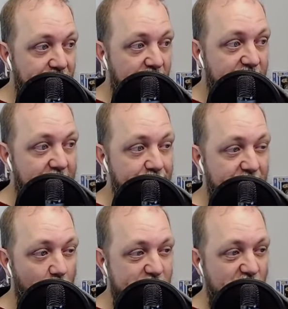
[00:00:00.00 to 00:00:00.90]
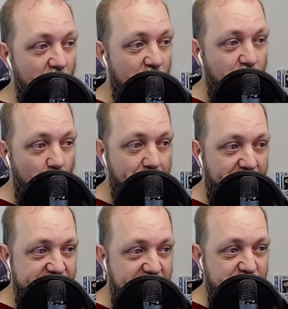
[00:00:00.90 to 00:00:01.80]
Okay, it wasn't long ago when
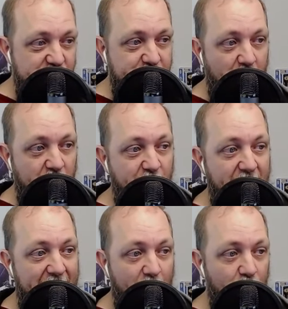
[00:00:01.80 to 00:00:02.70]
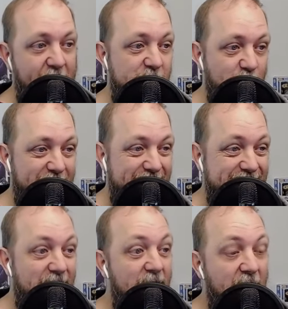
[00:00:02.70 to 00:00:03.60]
PlayStation sparked fan outrage when it
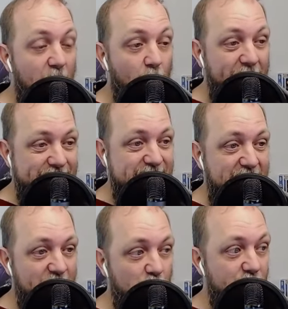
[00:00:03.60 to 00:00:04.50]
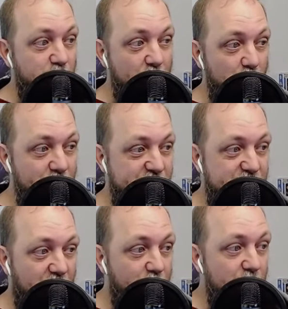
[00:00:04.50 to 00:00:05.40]
did when it said it would remove
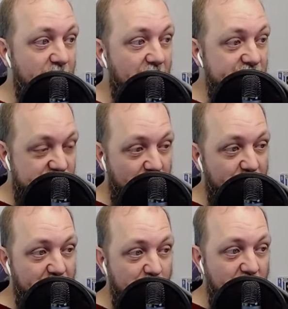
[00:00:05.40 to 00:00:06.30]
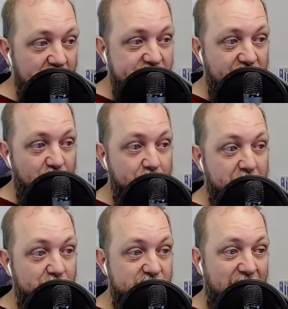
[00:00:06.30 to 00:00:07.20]
discovered uh, discovery video content from
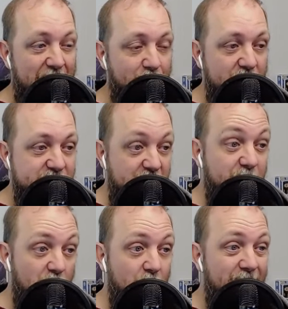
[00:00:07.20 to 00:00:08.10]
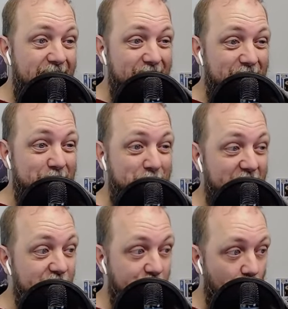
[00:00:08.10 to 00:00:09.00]
people's libraries, even though they
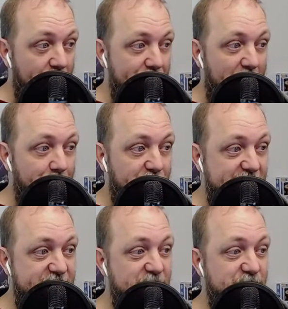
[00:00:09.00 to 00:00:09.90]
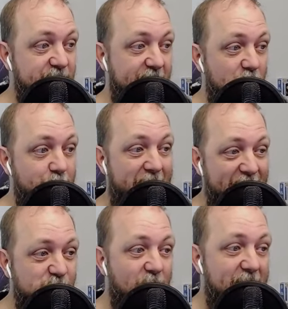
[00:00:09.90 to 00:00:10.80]
paid for it. Now, PlayStation later
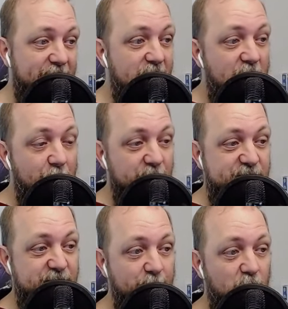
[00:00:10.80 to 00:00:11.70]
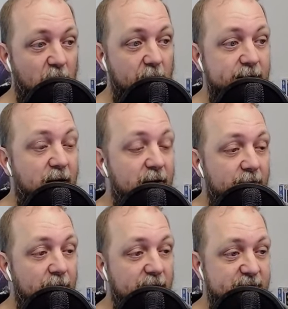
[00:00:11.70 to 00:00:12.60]
backtracked, but similar un,
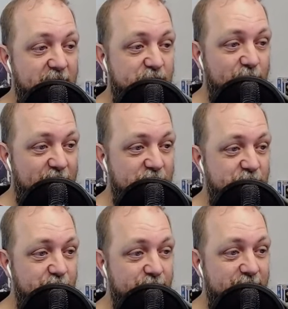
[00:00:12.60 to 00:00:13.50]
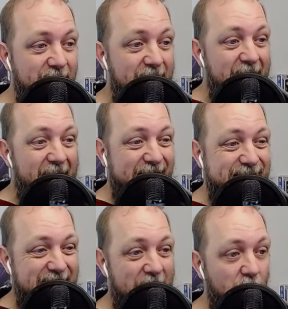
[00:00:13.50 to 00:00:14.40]
uh, unintentional issues has
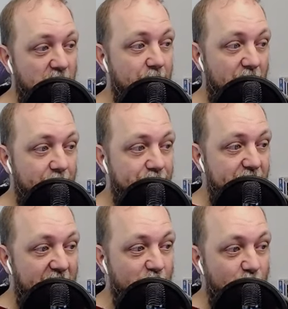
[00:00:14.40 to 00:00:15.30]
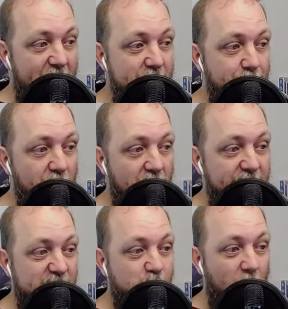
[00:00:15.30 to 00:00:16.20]
now come up and random bug
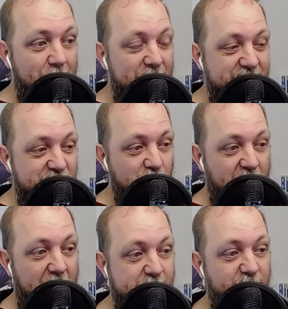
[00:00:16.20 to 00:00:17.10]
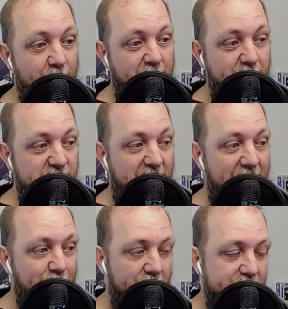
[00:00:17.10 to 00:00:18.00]
that is wiping digital games from people's
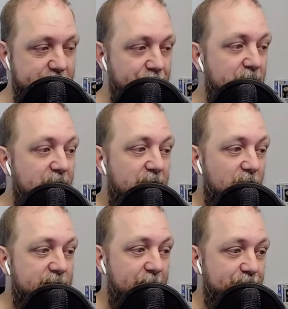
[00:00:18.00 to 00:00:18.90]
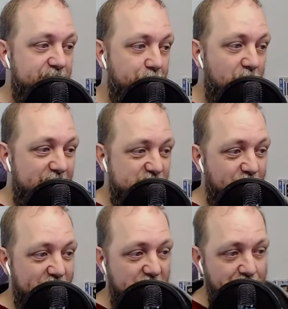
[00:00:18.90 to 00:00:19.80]
libraries. Okay, the bug is
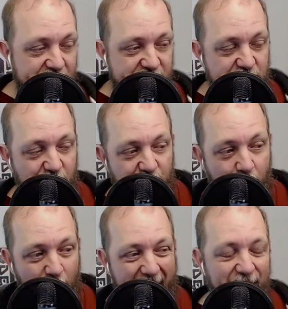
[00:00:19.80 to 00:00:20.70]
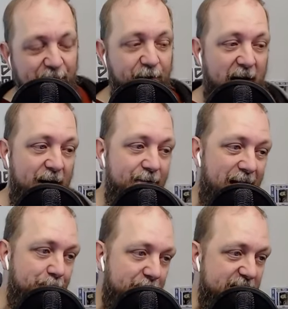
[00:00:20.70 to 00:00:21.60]
affecting PlayStation 4 and 5
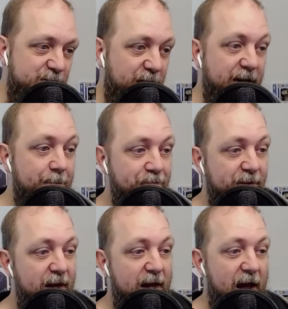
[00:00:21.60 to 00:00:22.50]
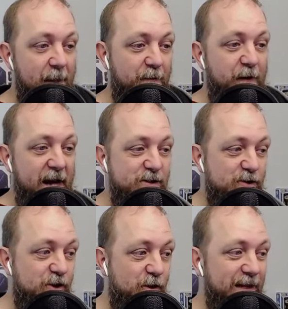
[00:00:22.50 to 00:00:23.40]
and PS Vita, and the fans are
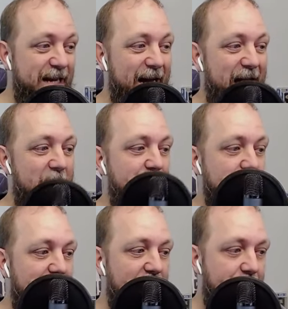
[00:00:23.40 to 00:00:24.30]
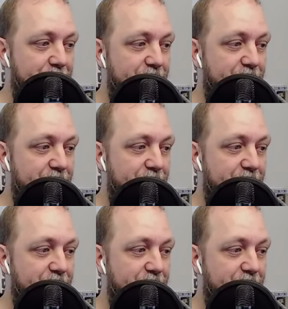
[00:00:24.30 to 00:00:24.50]
certainly not happy about it.